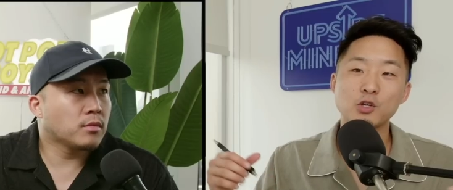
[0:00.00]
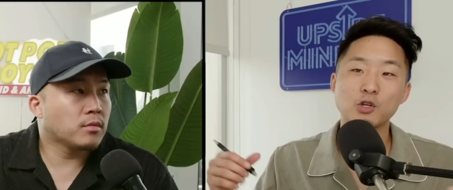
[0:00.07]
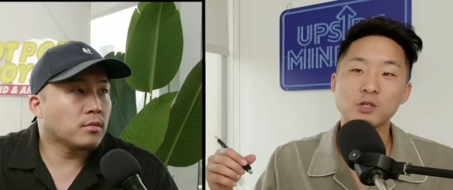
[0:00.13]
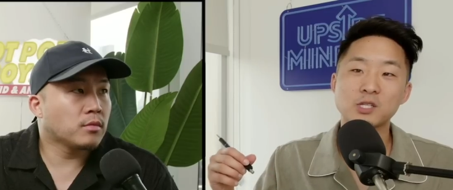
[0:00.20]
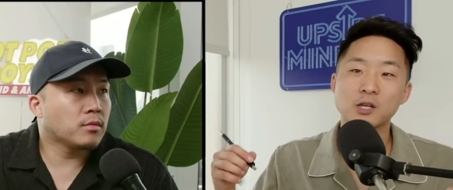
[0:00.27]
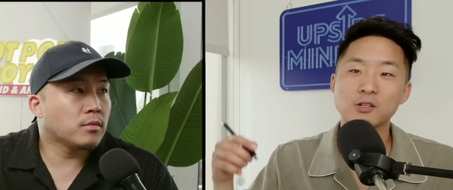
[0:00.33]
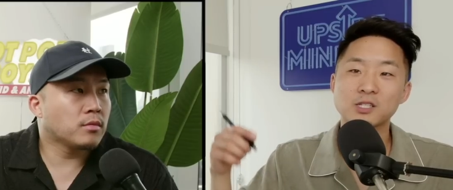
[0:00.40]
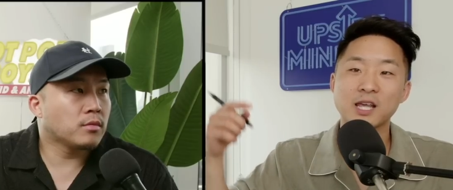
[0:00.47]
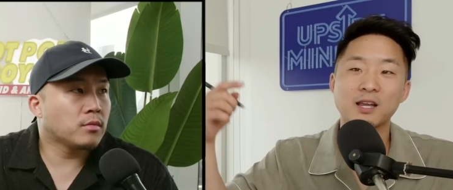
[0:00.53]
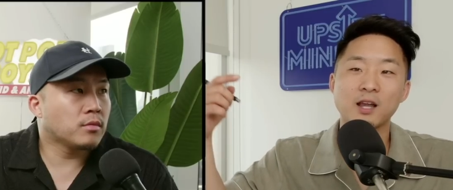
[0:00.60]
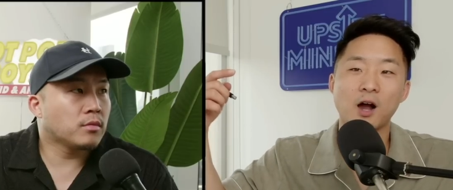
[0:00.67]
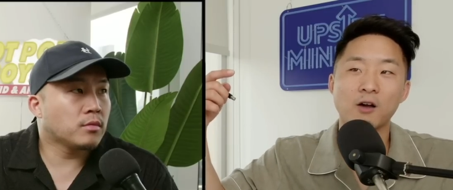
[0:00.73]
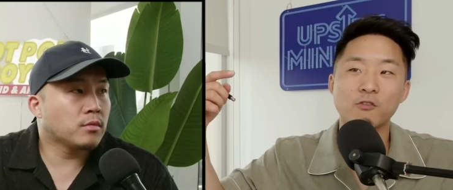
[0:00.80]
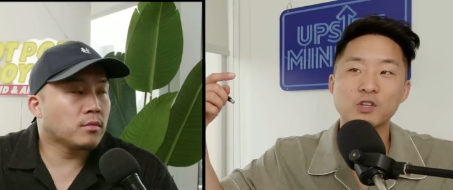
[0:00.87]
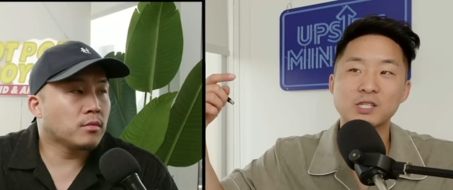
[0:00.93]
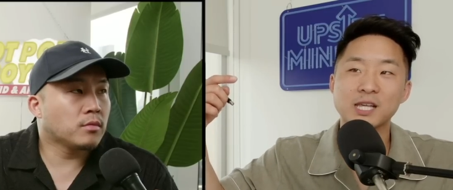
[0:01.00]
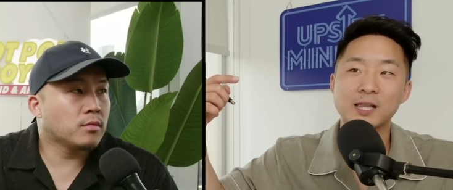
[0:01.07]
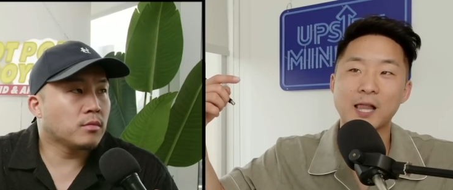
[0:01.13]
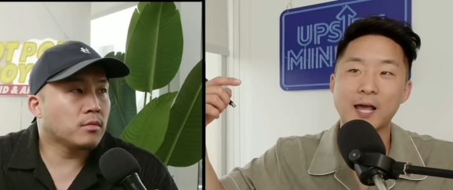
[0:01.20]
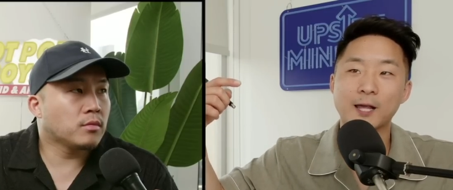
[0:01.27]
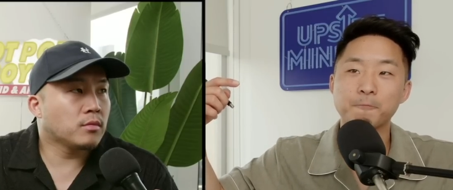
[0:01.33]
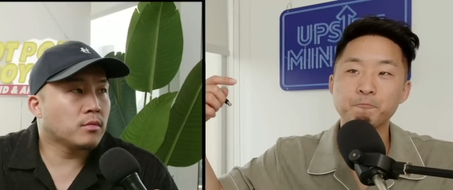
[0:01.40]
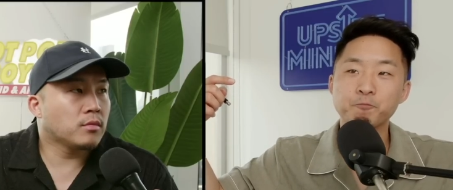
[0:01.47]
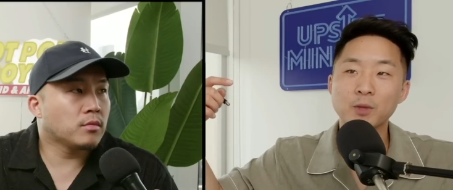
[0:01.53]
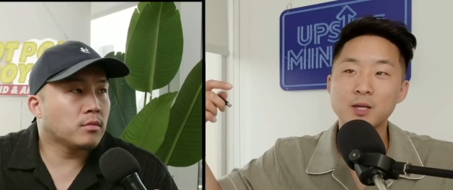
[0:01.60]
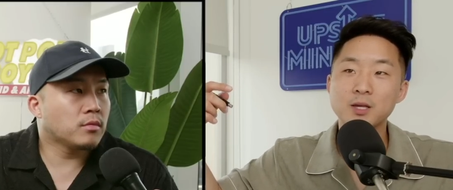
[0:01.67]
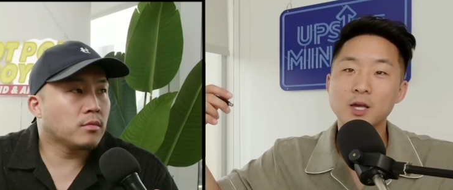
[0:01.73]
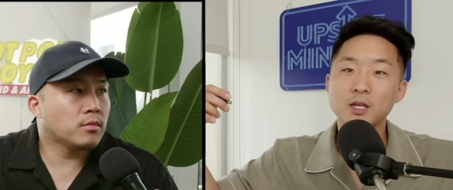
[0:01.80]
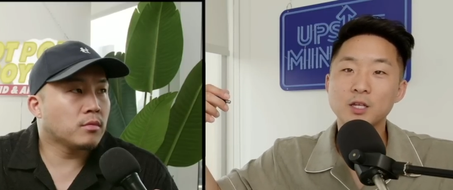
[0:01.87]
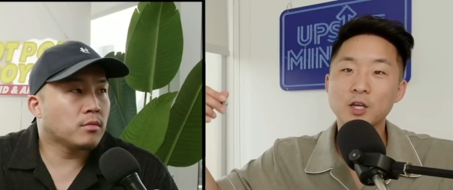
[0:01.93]
Speaker 1: seriously. And obviously, like,
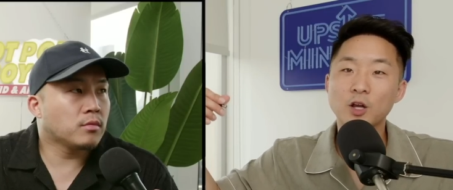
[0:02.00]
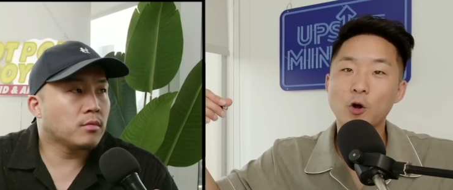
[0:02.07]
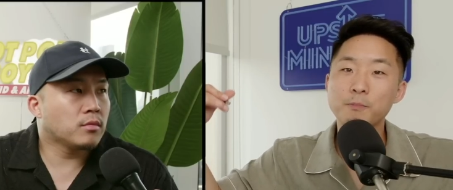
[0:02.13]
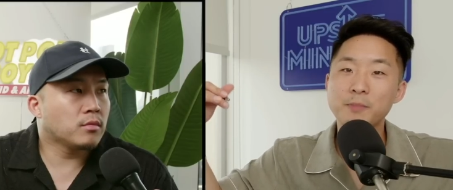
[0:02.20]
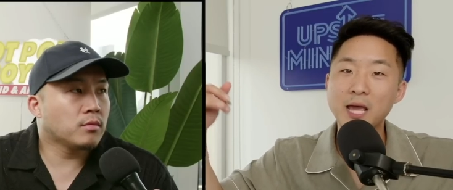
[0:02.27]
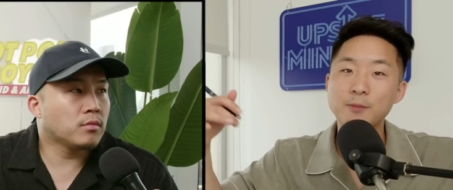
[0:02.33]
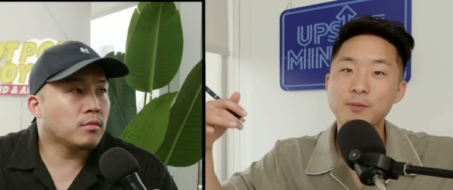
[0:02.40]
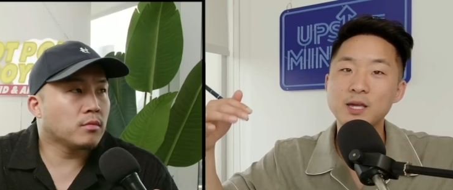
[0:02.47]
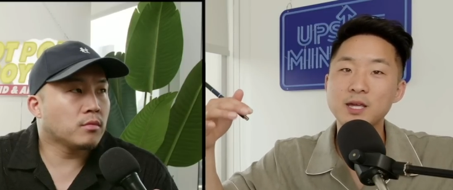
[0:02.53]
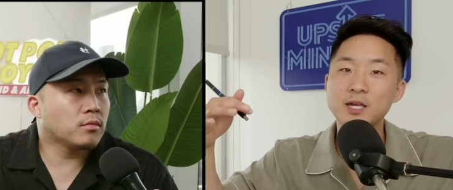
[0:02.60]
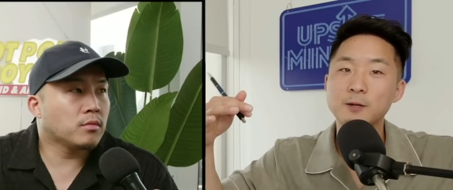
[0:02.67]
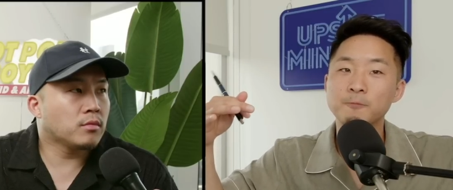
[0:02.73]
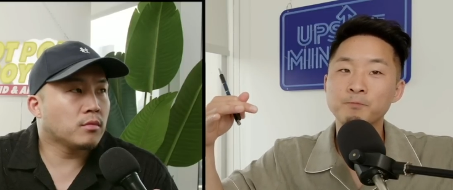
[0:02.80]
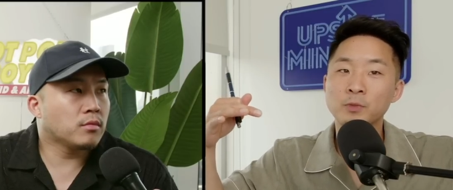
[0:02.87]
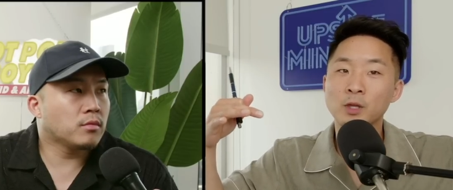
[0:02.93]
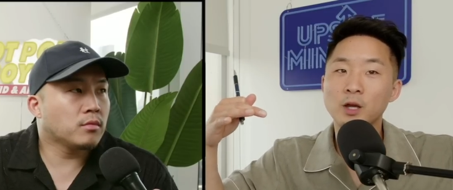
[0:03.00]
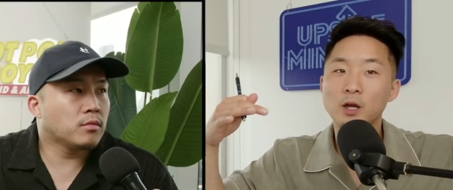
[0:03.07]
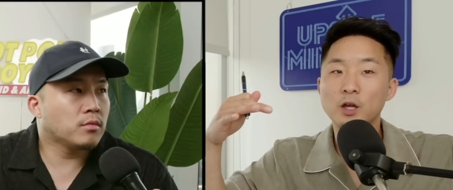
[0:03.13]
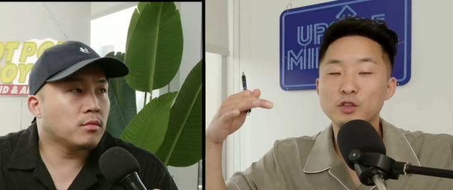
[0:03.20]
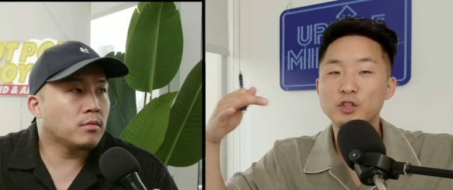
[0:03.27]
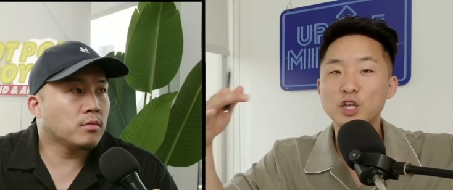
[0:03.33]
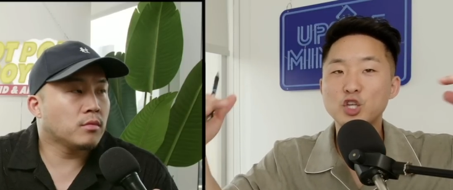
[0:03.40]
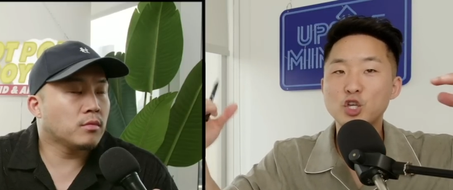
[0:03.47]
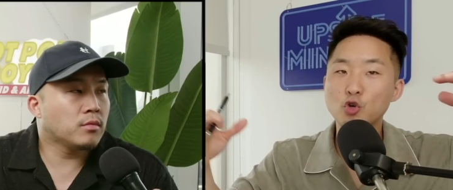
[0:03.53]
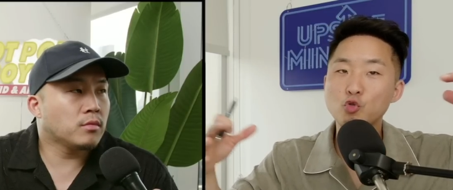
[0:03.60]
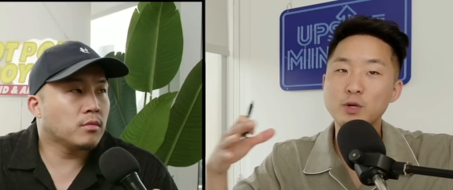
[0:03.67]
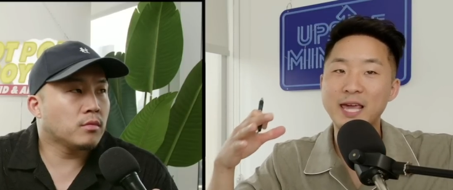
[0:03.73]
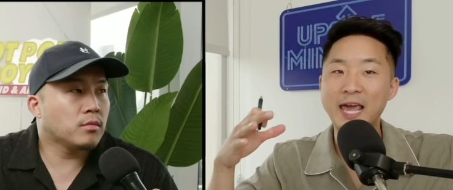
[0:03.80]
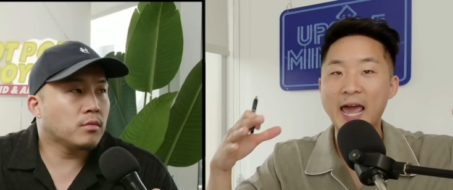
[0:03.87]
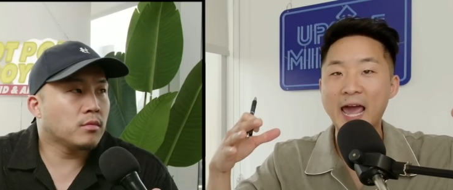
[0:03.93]
you know, maybe the
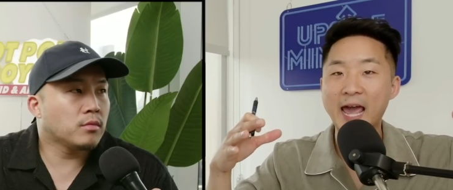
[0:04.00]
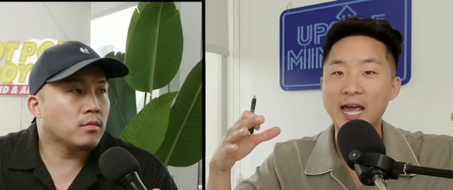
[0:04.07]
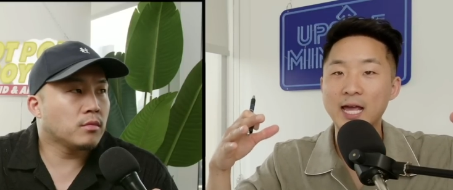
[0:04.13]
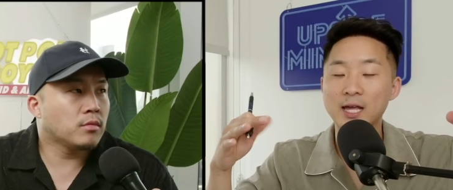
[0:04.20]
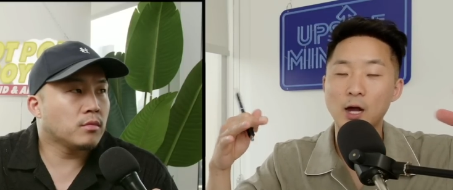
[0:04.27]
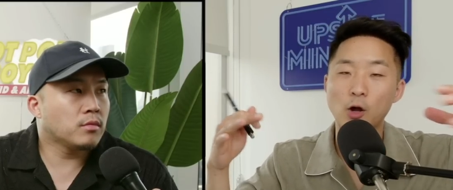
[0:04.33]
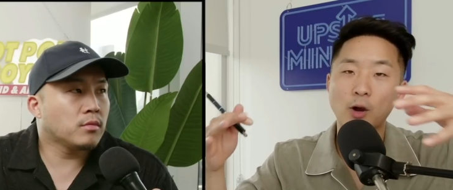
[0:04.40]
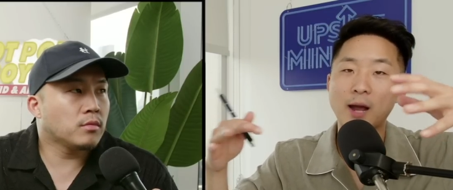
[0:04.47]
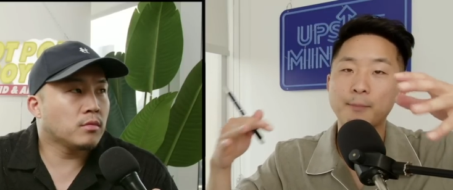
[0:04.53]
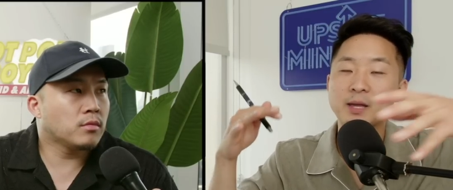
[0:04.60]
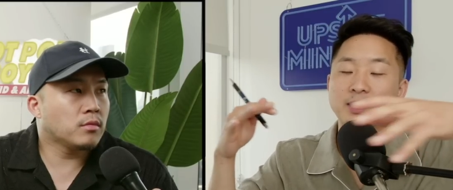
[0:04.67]
UK, or I meant,